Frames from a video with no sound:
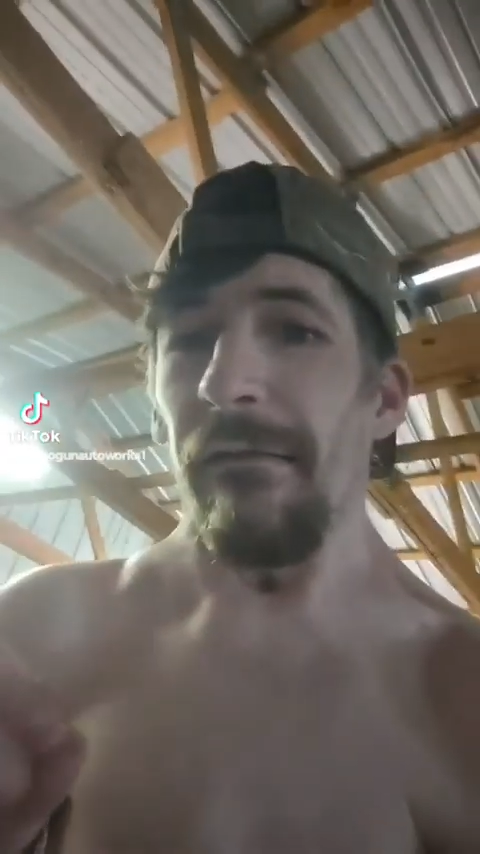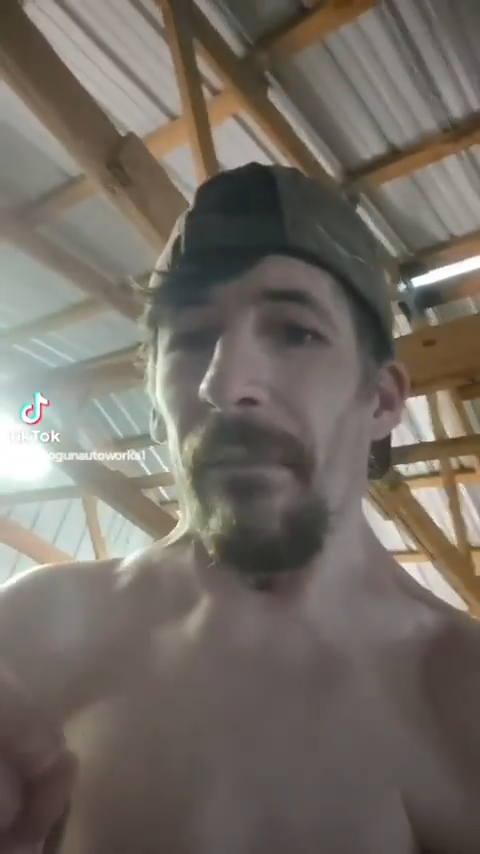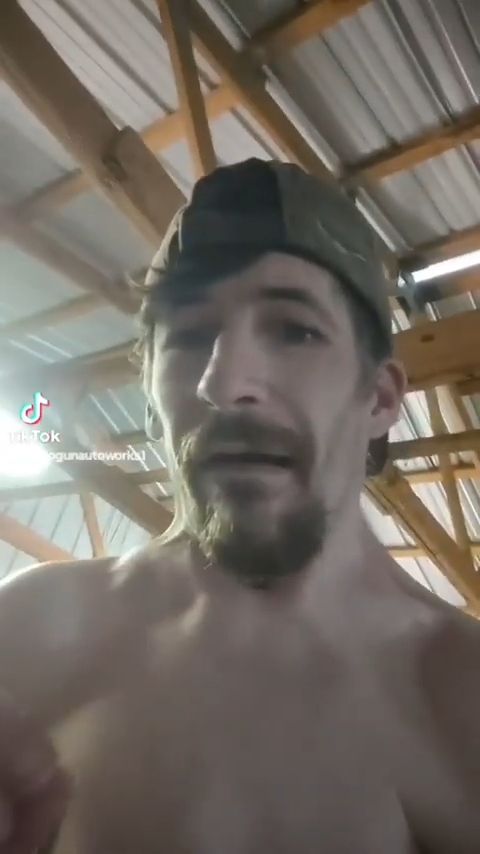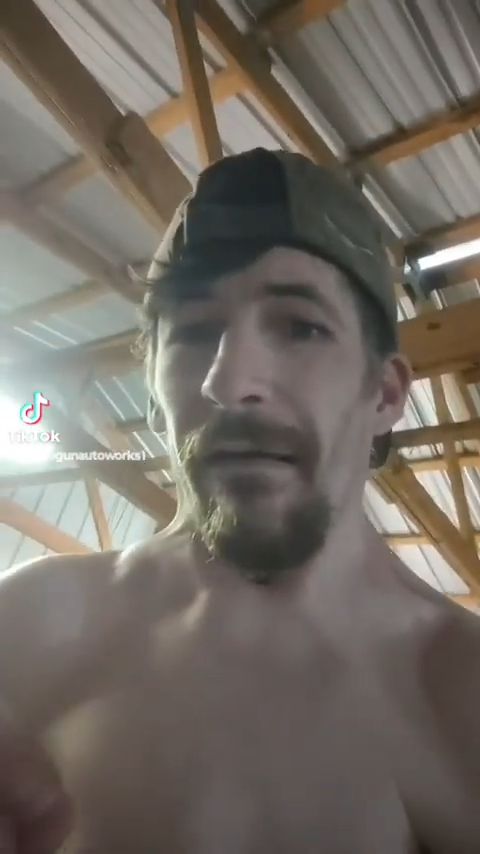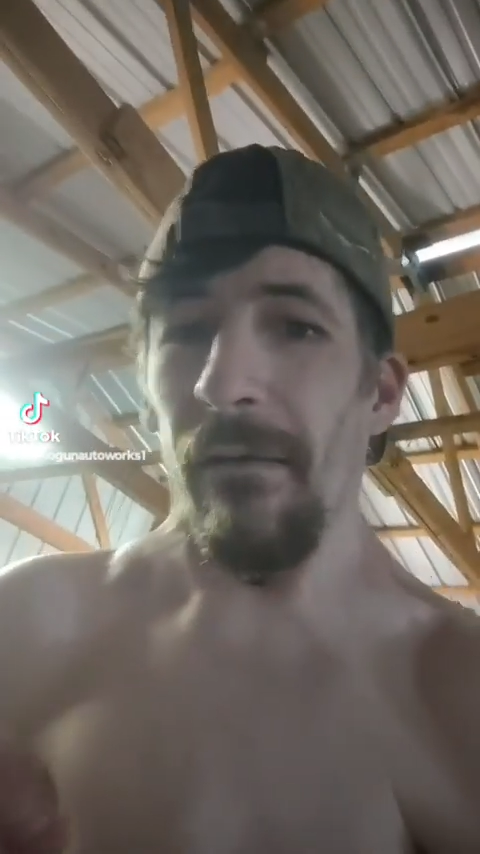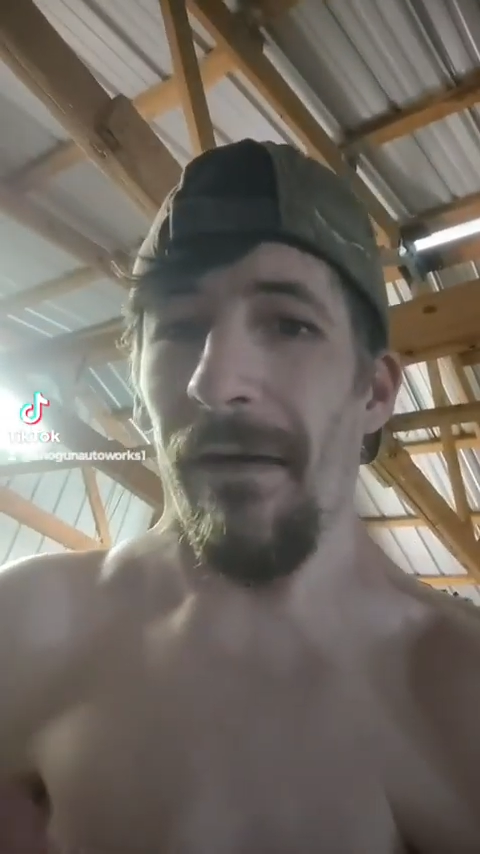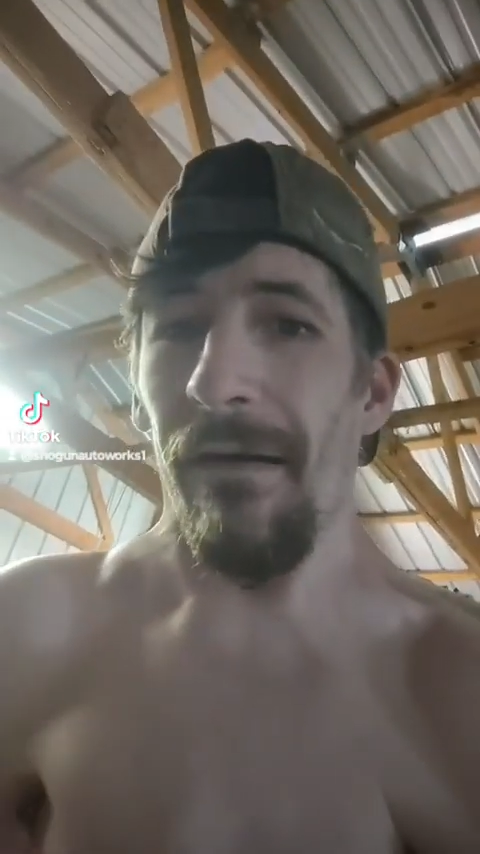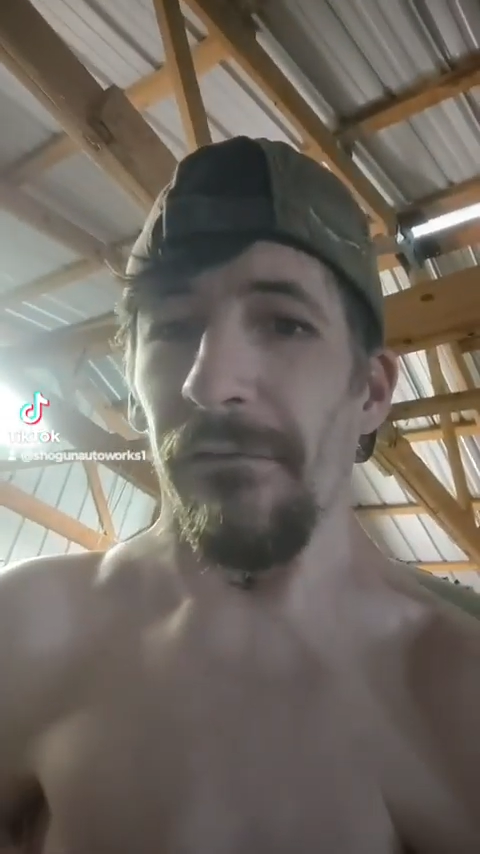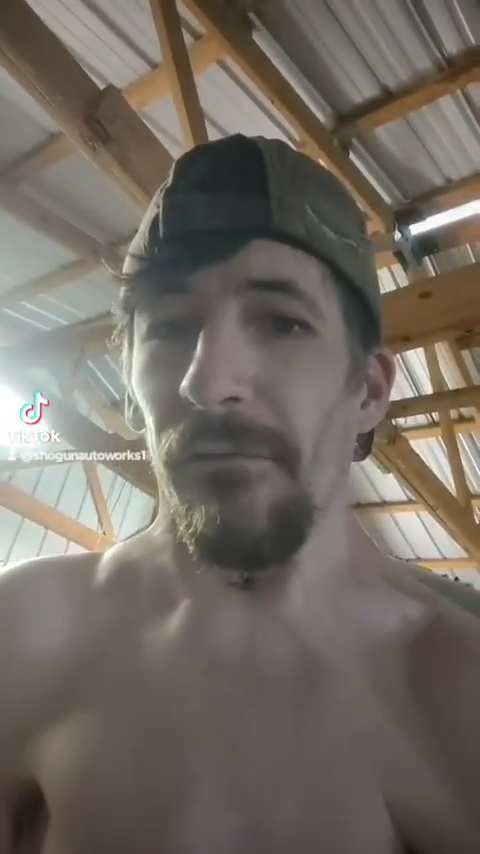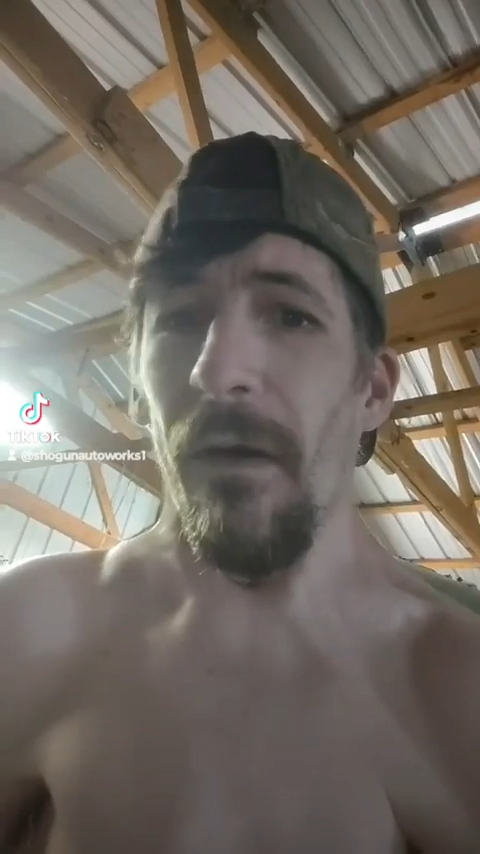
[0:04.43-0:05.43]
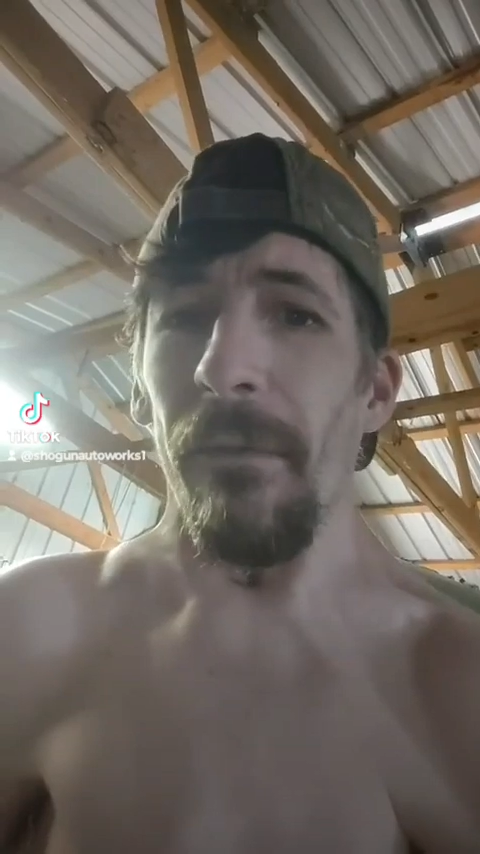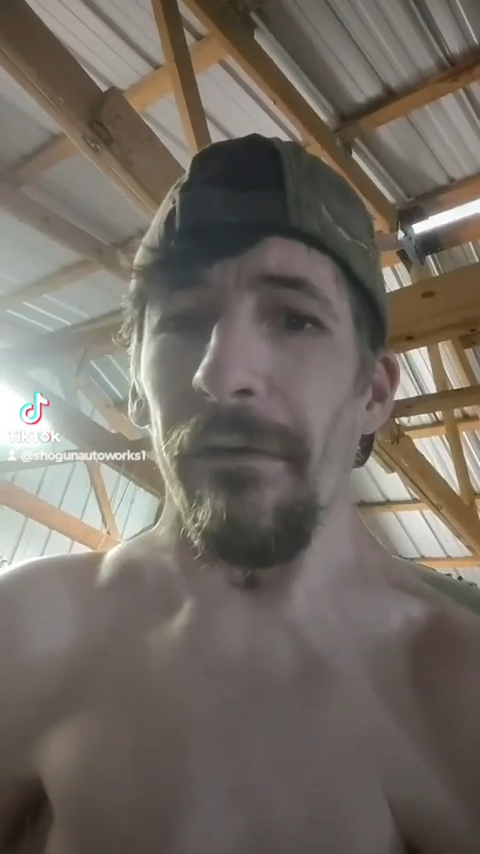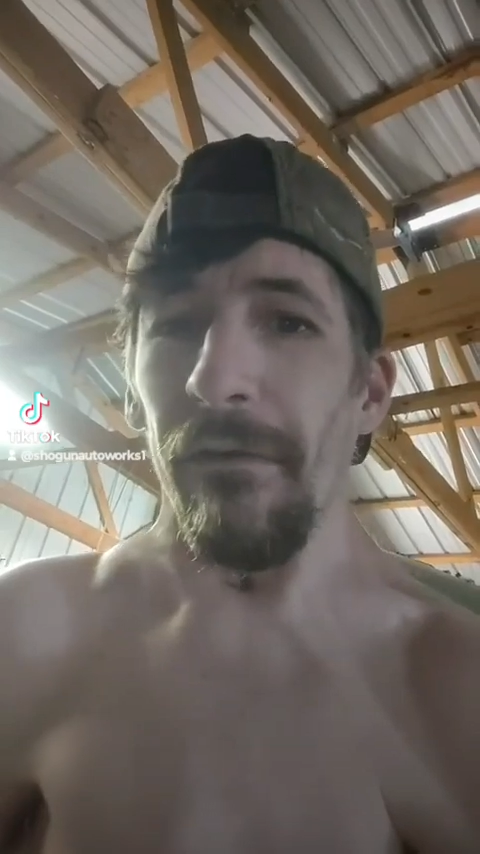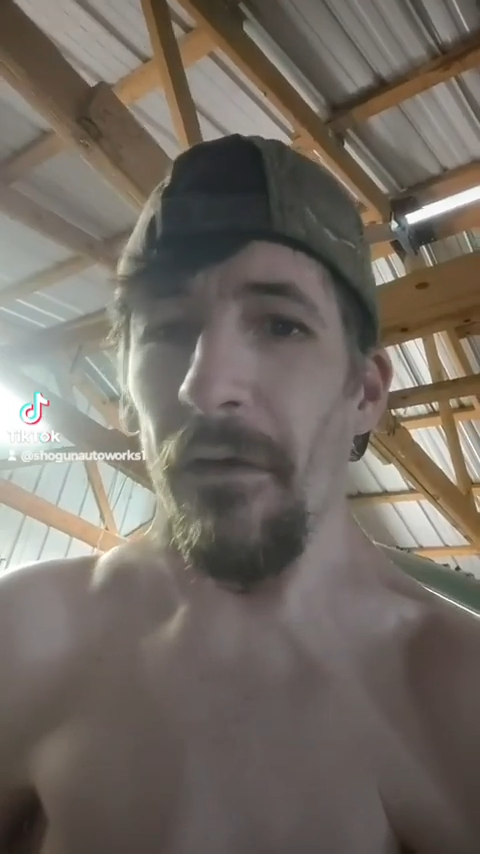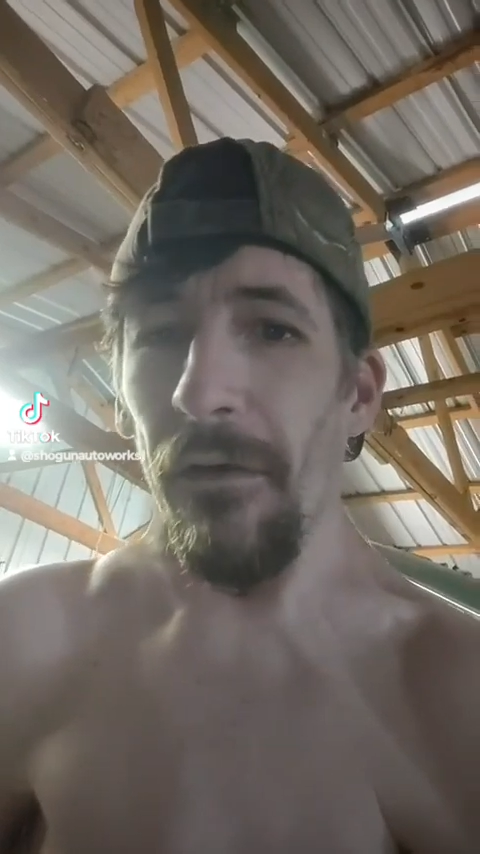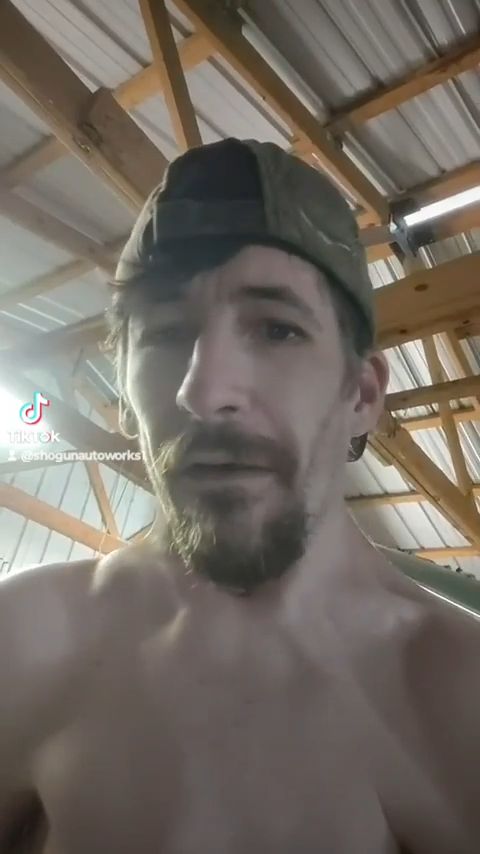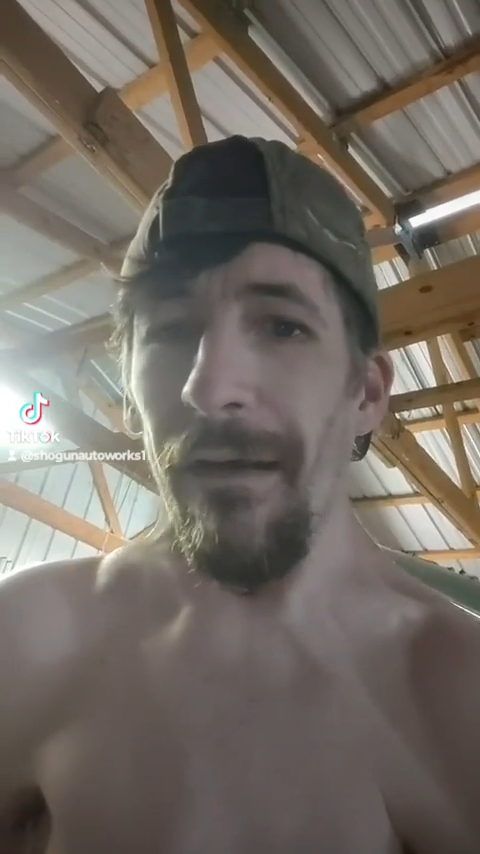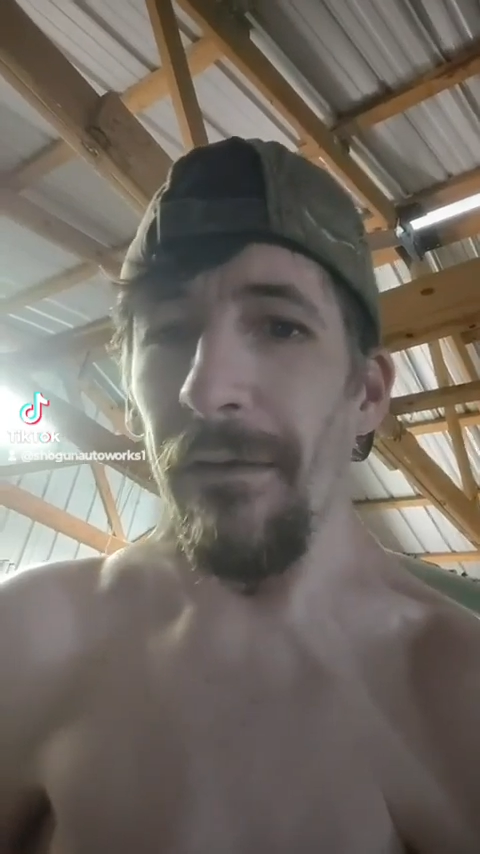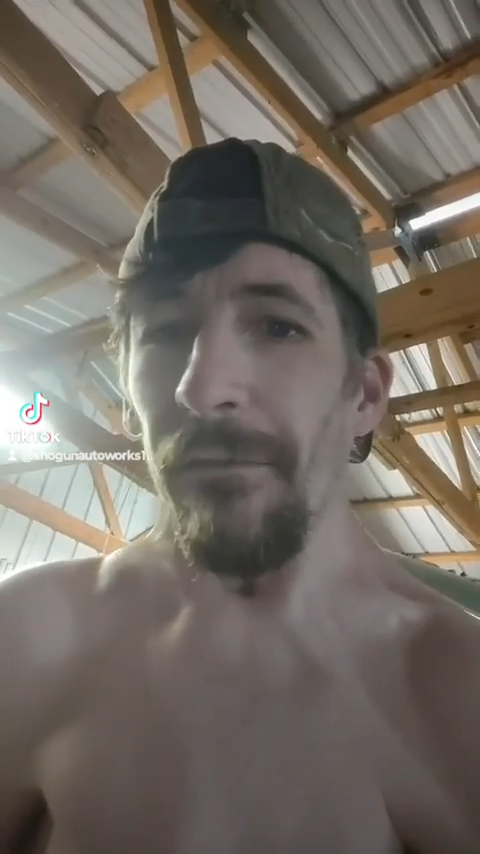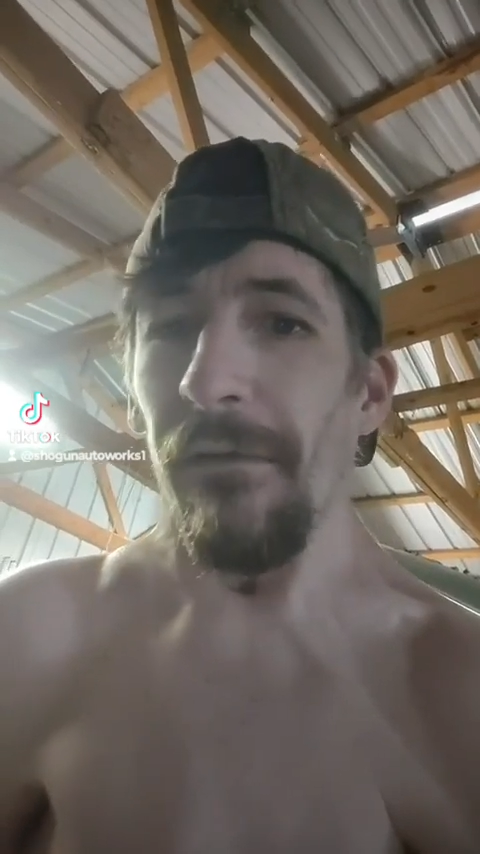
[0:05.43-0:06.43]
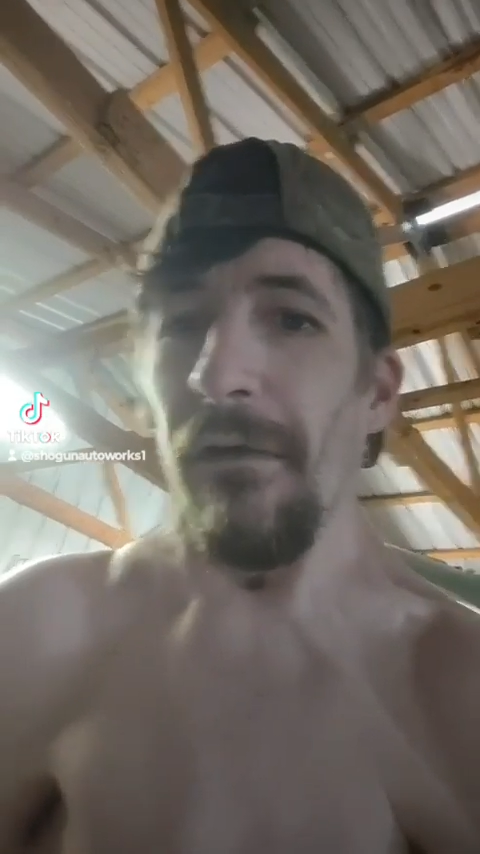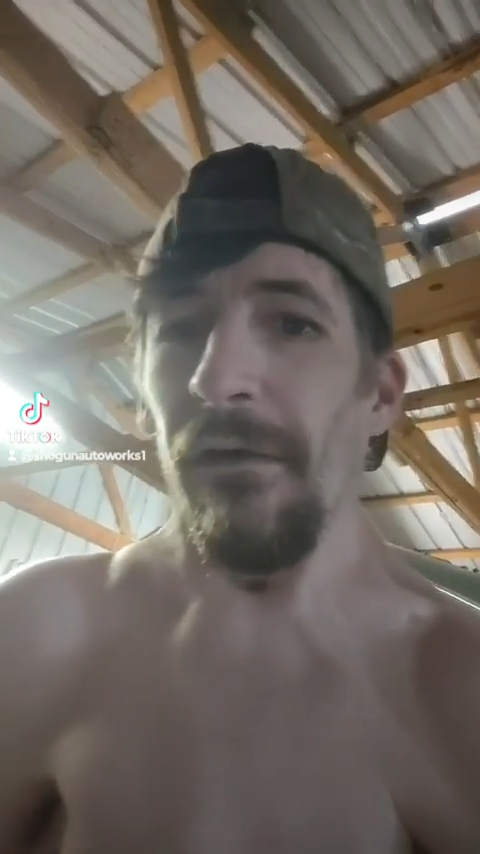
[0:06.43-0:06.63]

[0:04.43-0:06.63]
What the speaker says: debate about swapping a car out